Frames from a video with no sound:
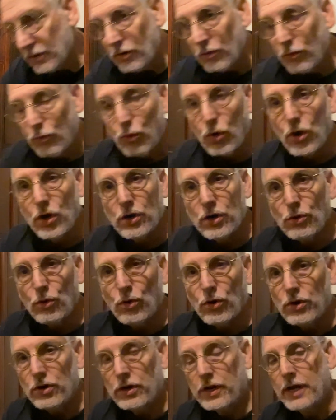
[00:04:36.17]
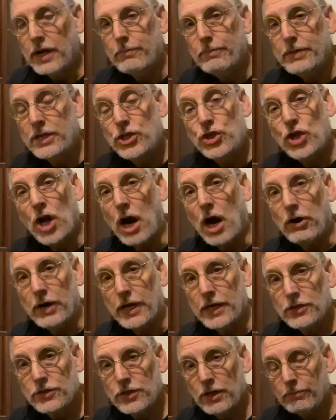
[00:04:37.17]
word order can be
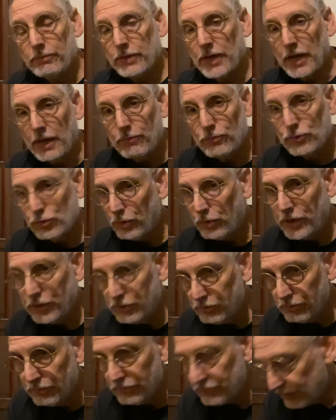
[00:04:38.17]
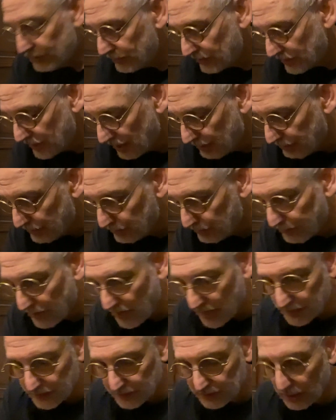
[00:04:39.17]
jarring sometimes when you come
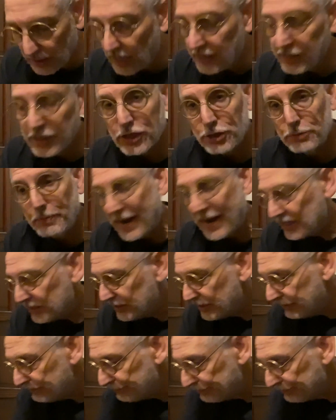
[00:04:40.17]
upon it unexpected.